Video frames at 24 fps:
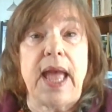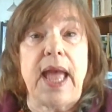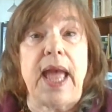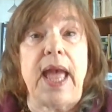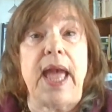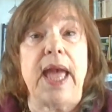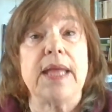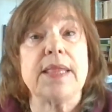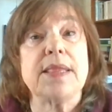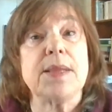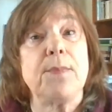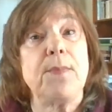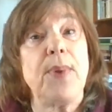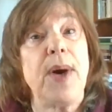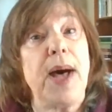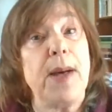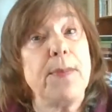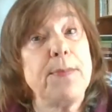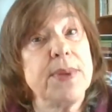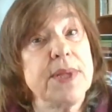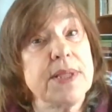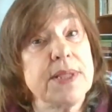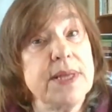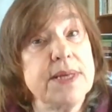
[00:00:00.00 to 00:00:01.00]
and the
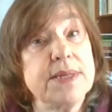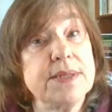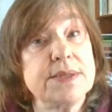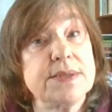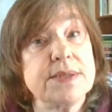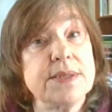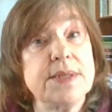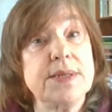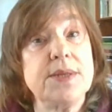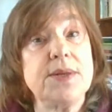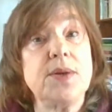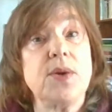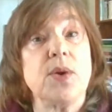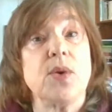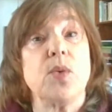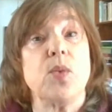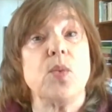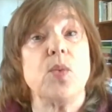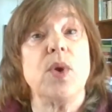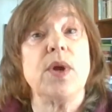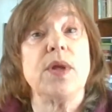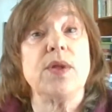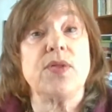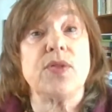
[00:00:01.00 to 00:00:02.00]
population
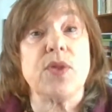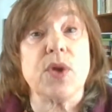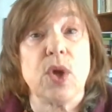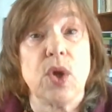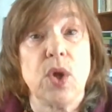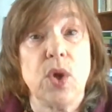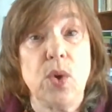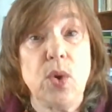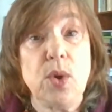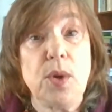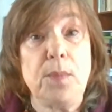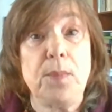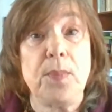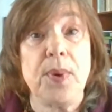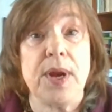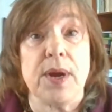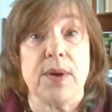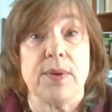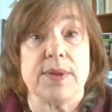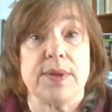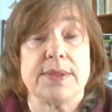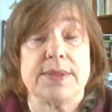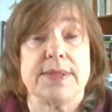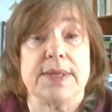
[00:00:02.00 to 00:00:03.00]
with good
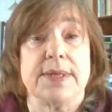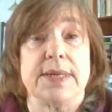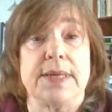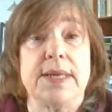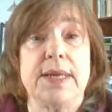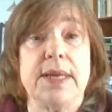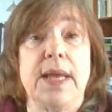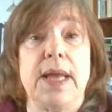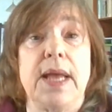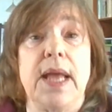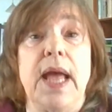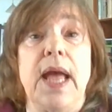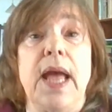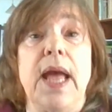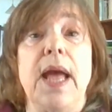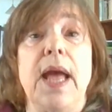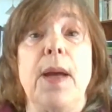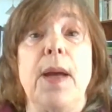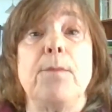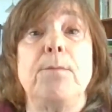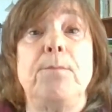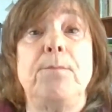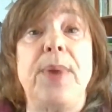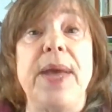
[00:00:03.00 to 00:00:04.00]
parenting
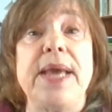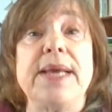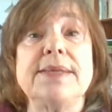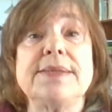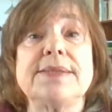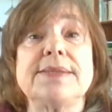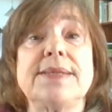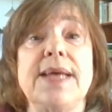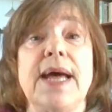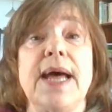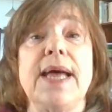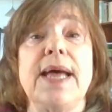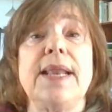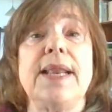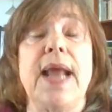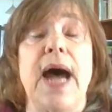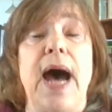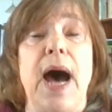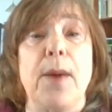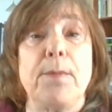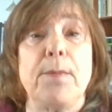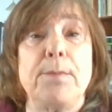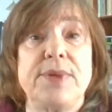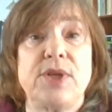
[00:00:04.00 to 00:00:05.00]
based on
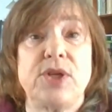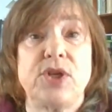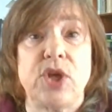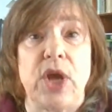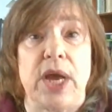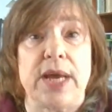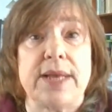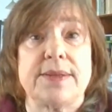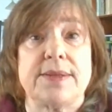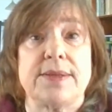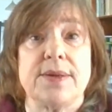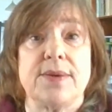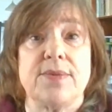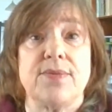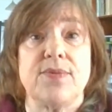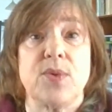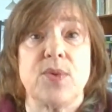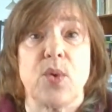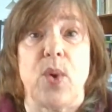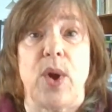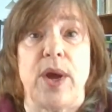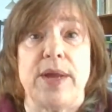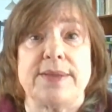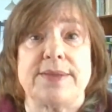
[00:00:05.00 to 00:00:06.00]
objective
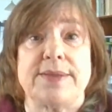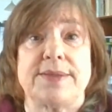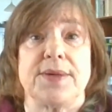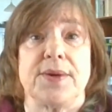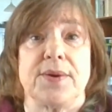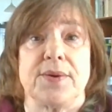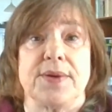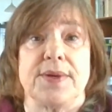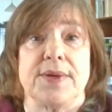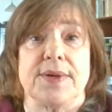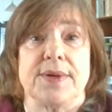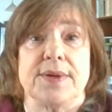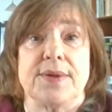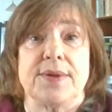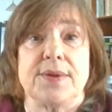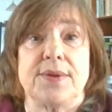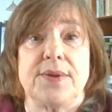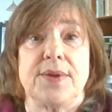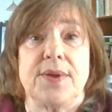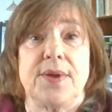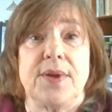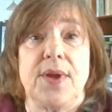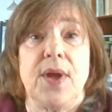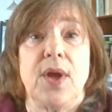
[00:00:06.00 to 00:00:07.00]
criteria.
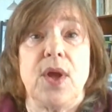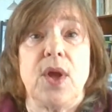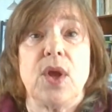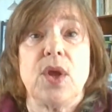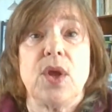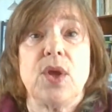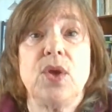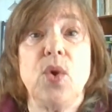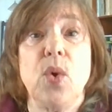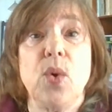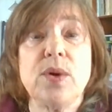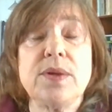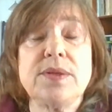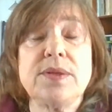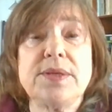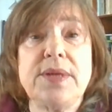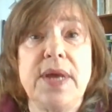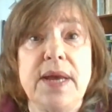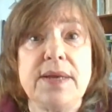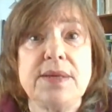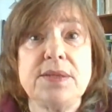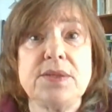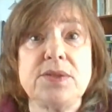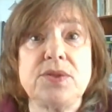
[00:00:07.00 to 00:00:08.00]
Your
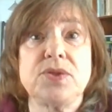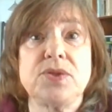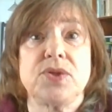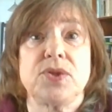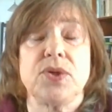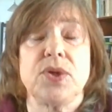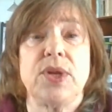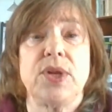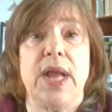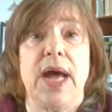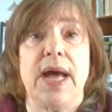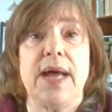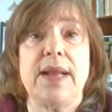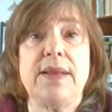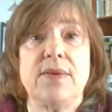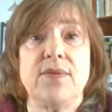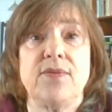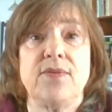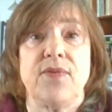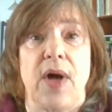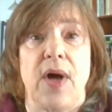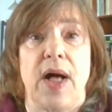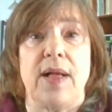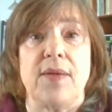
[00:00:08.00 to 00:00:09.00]
test should not
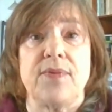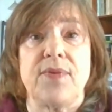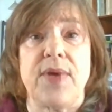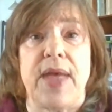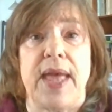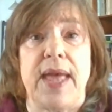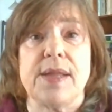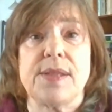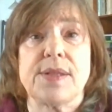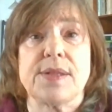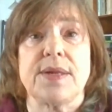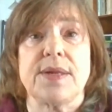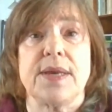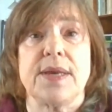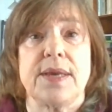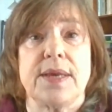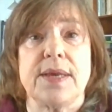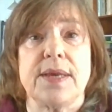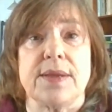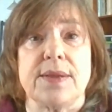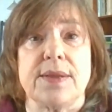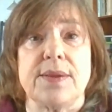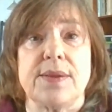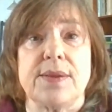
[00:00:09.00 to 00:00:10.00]
involve asking
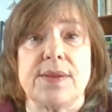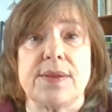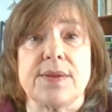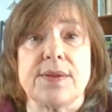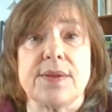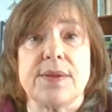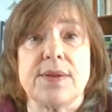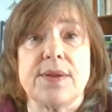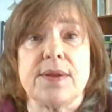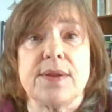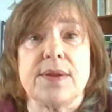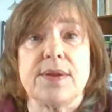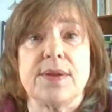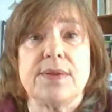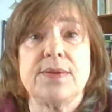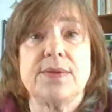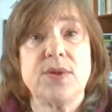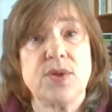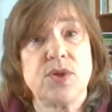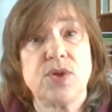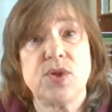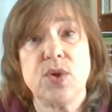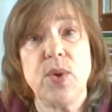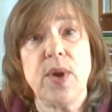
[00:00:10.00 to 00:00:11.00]
kids
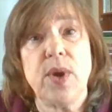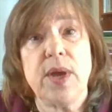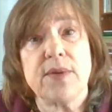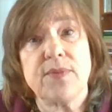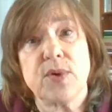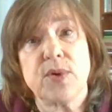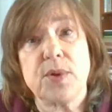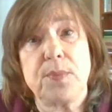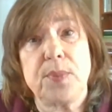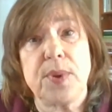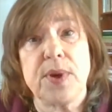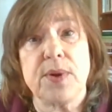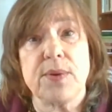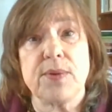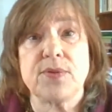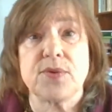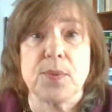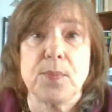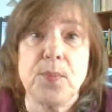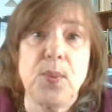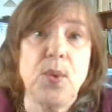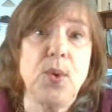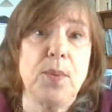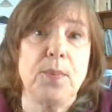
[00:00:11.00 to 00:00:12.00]
Did you have good parents or
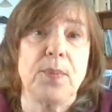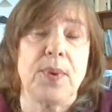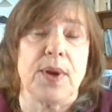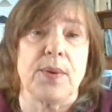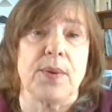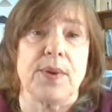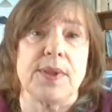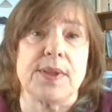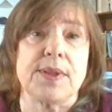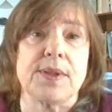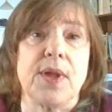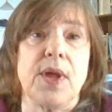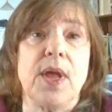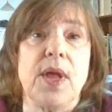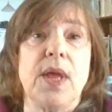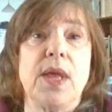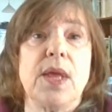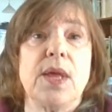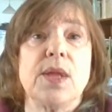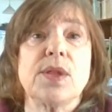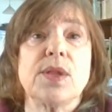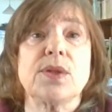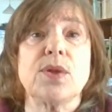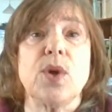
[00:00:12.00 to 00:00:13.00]
poor parents?
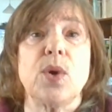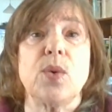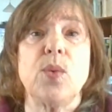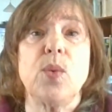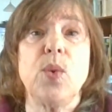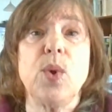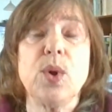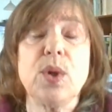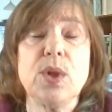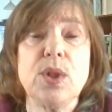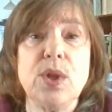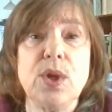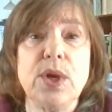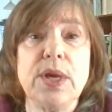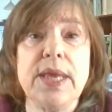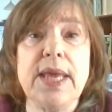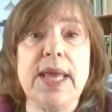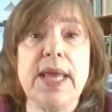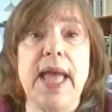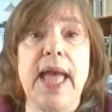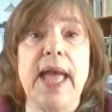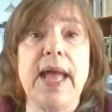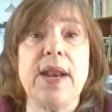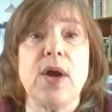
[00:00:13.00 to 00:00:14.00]
So we're
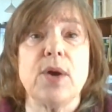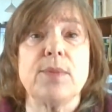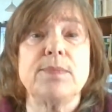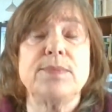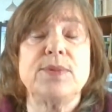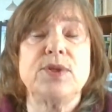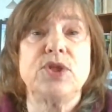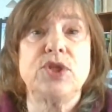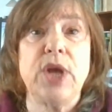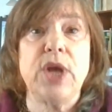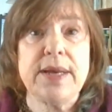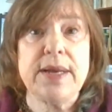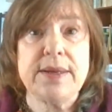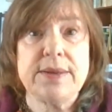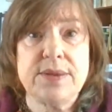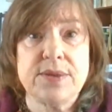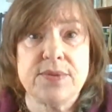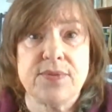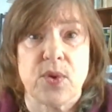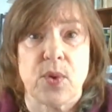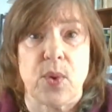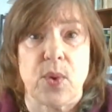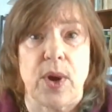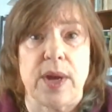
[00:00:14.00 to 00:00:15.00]
looking at
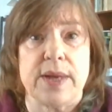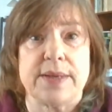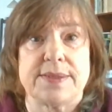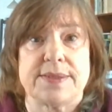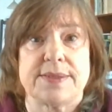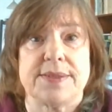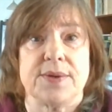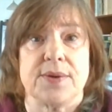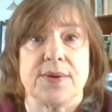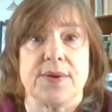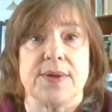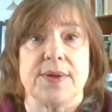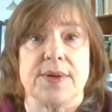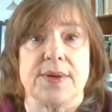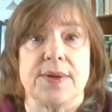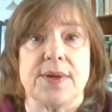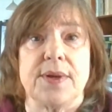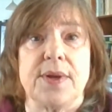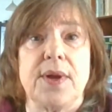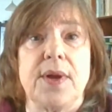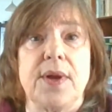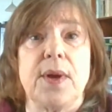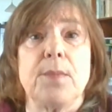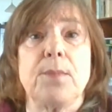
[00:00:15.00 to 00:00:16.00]
objective criteria
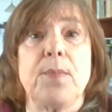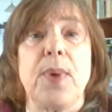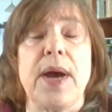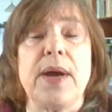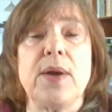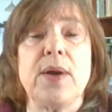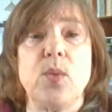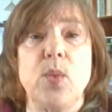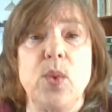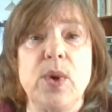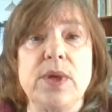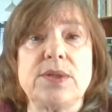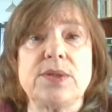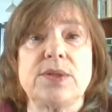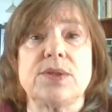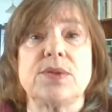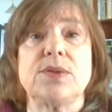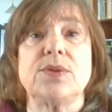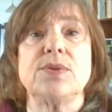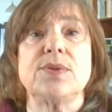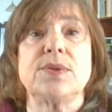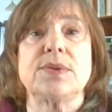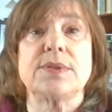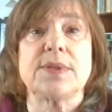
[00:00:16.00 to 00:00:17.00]
by which
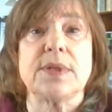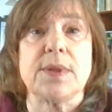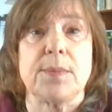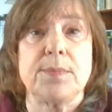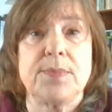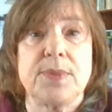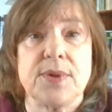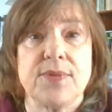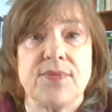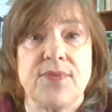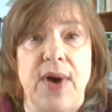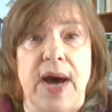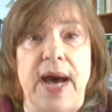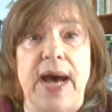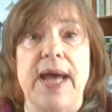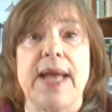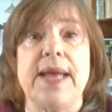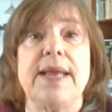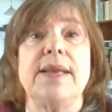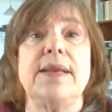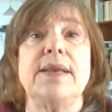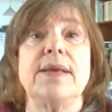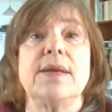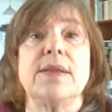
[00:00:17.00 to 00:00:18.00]
to
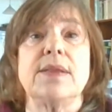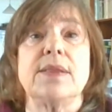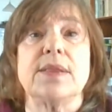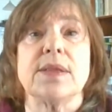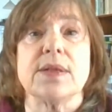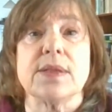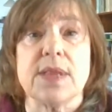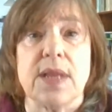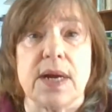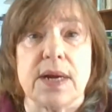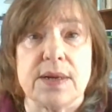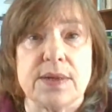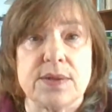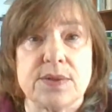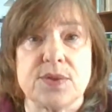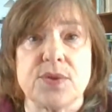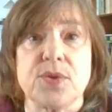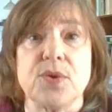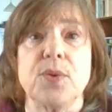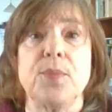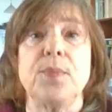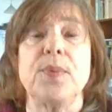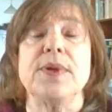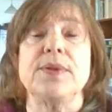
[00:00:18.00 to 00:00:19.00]
subdivide the large
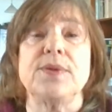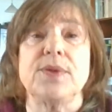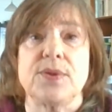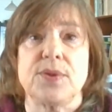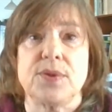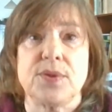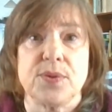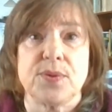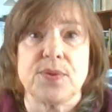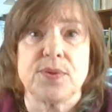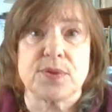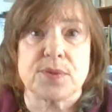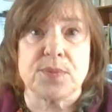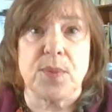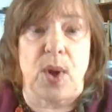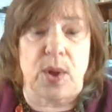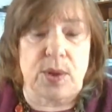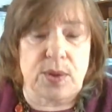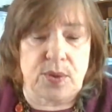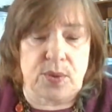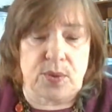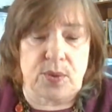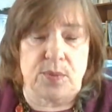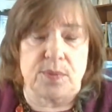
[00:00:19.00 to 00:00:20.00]
group into two
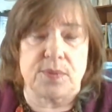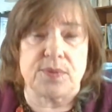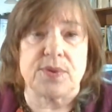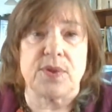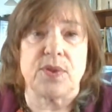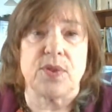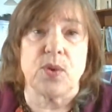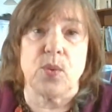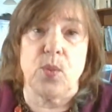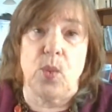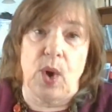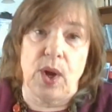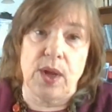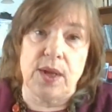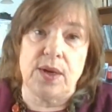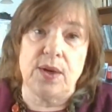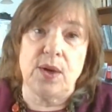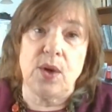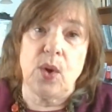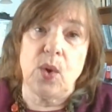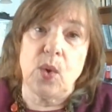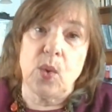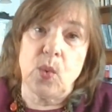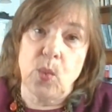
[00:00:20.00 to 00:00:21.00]
smaller groups. The
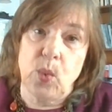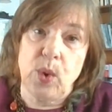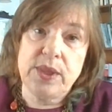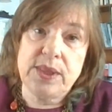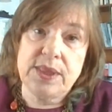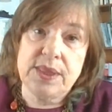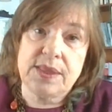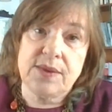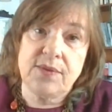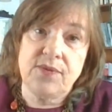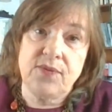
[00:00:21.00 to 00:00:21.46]
one with the